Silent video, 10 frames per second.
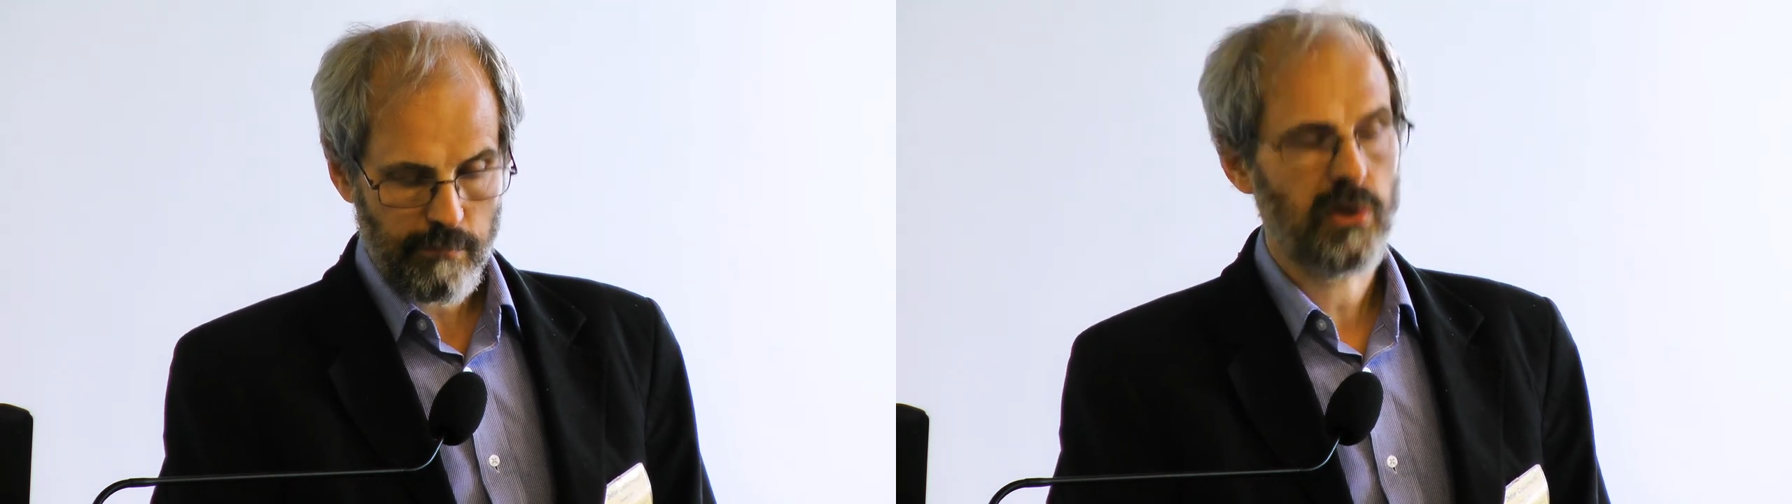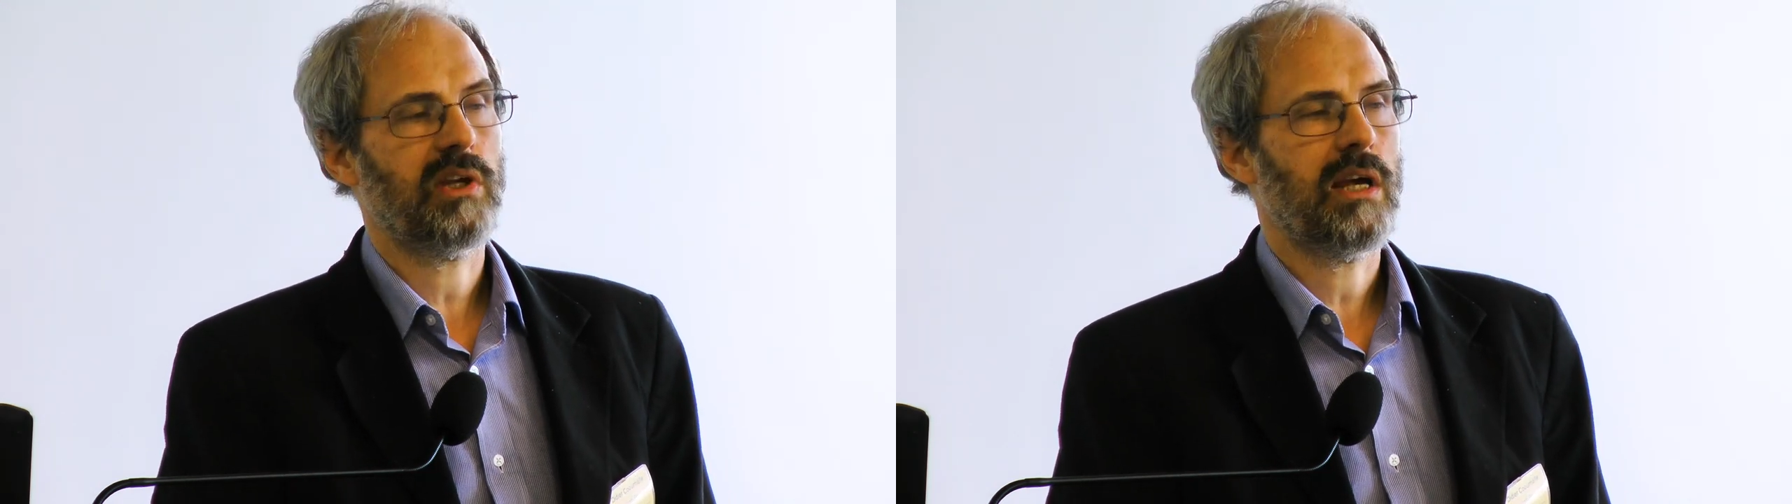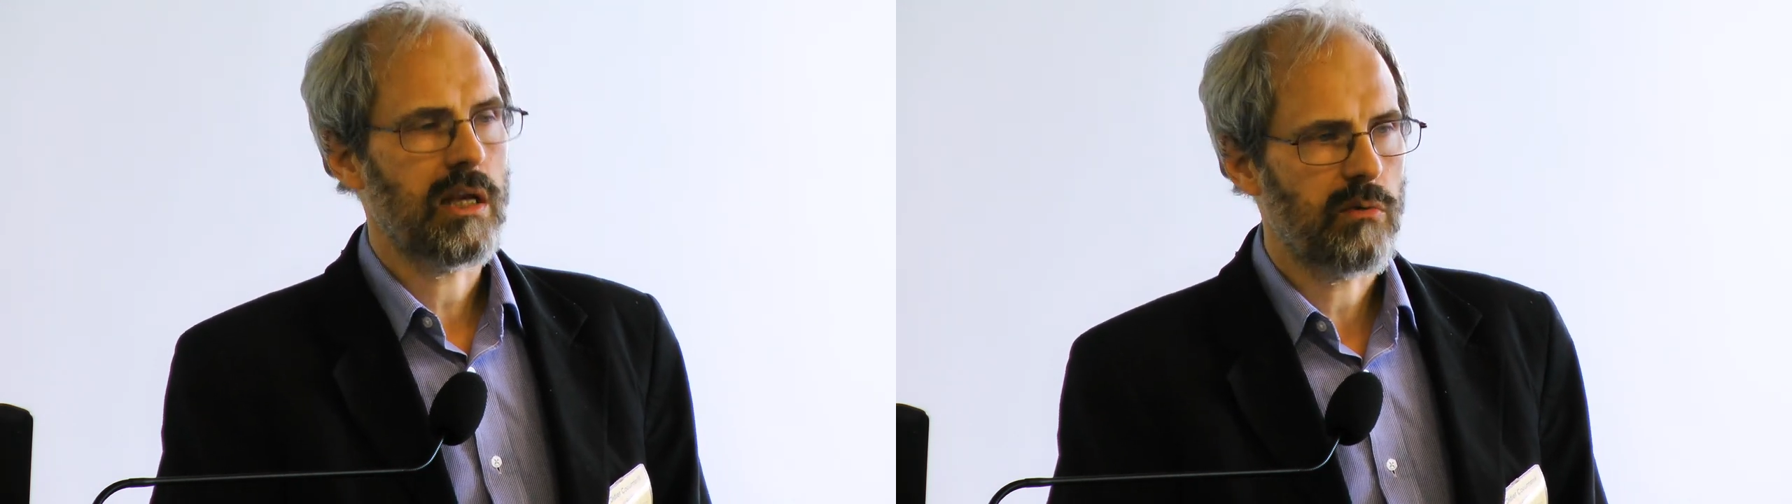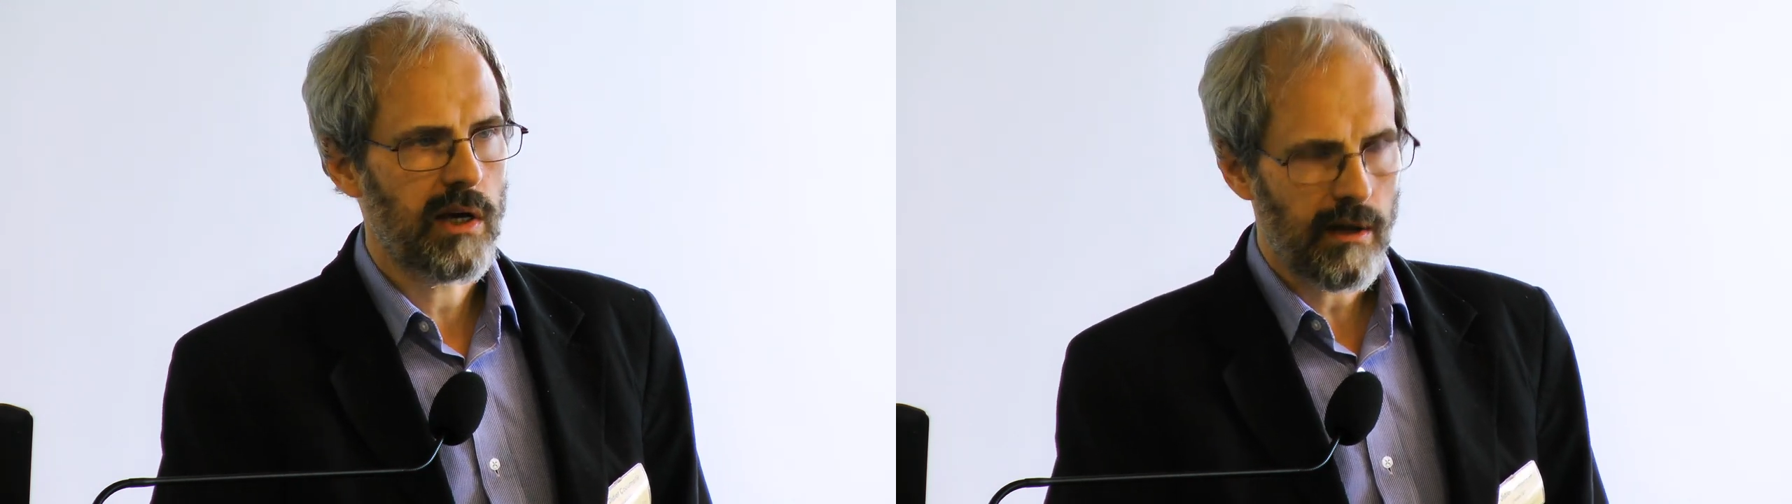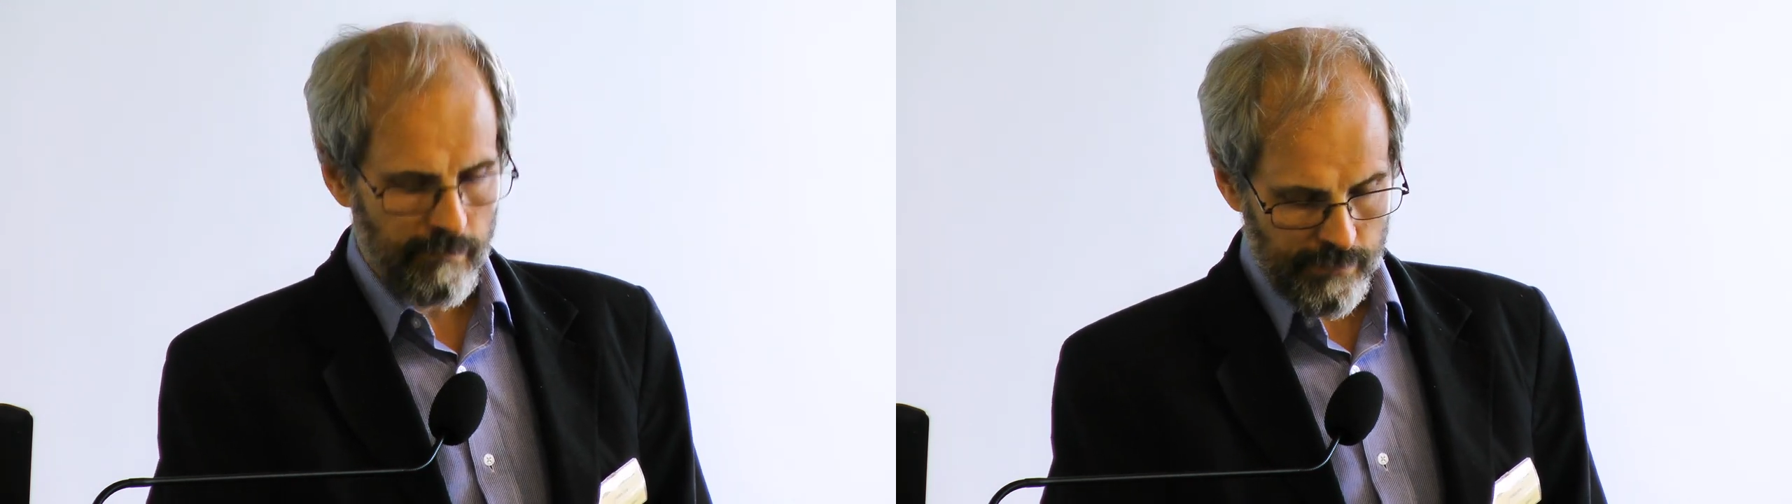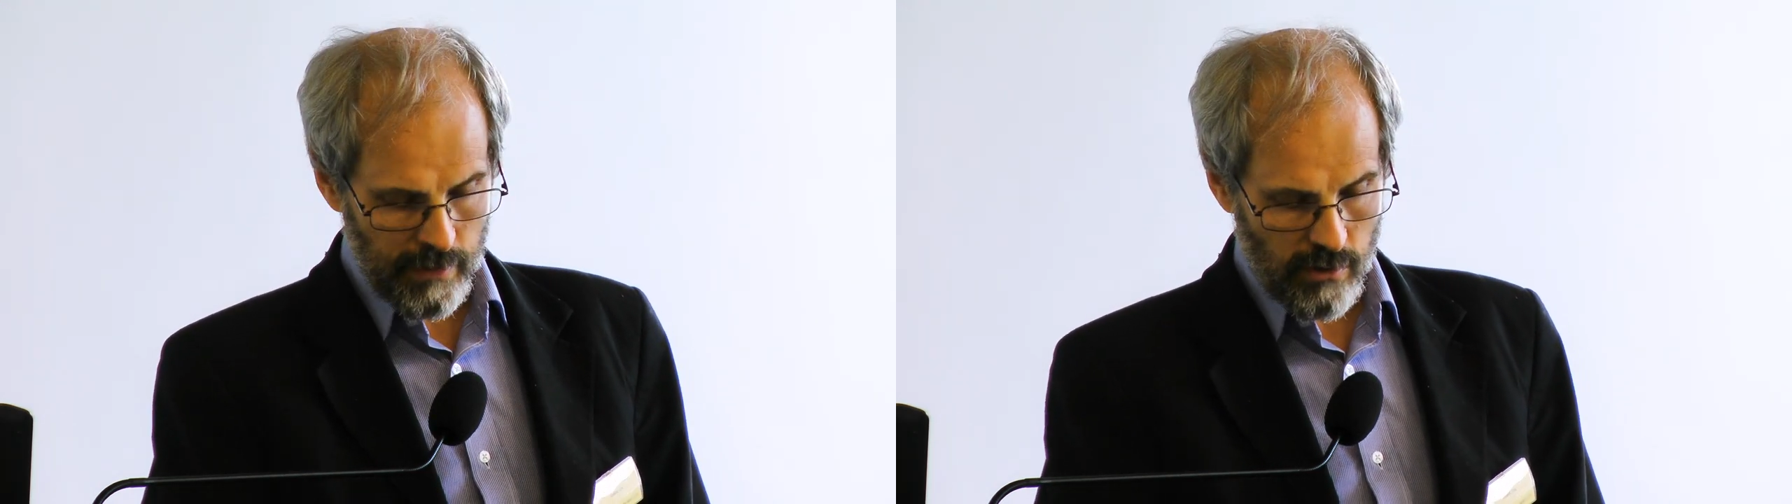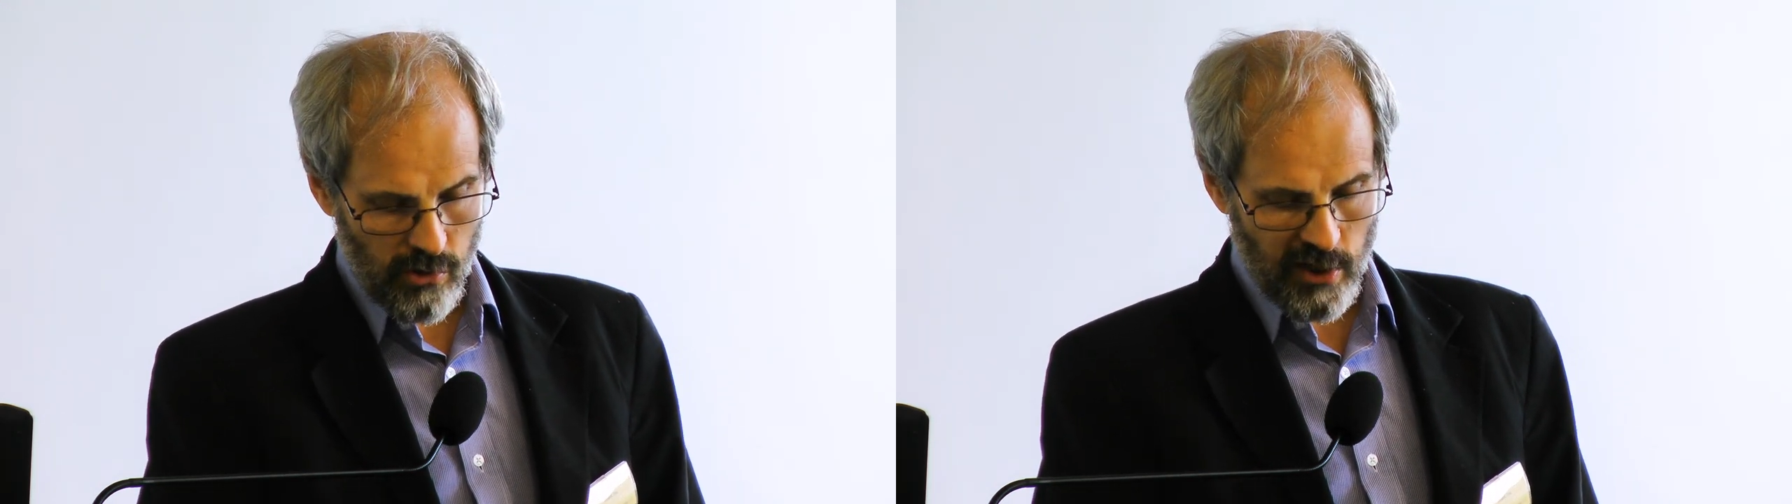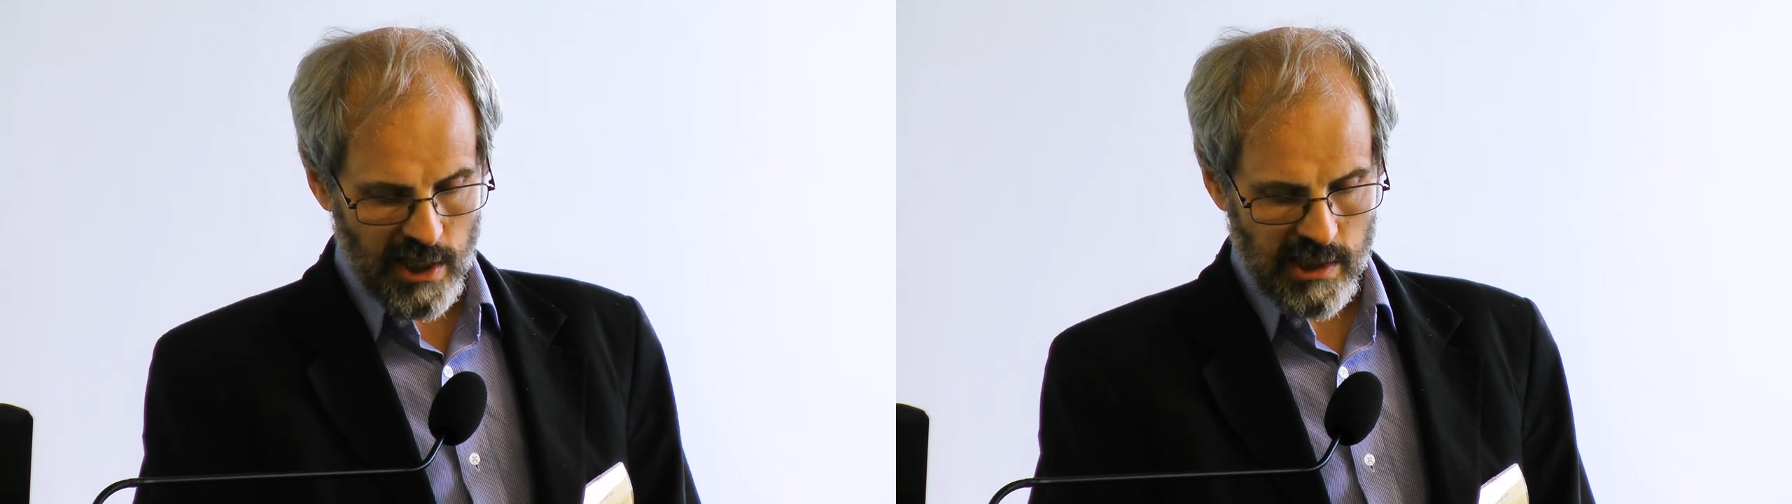But anyway, you